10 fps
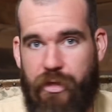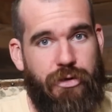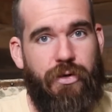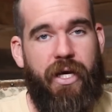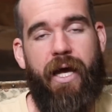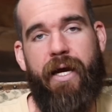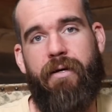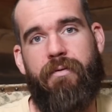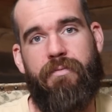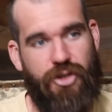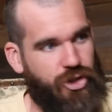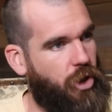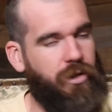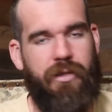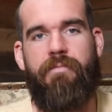the UK,
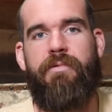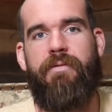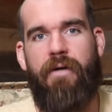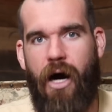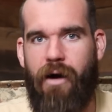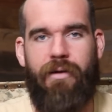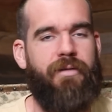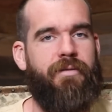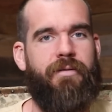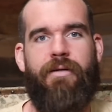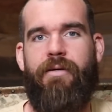Scotland, Ireland,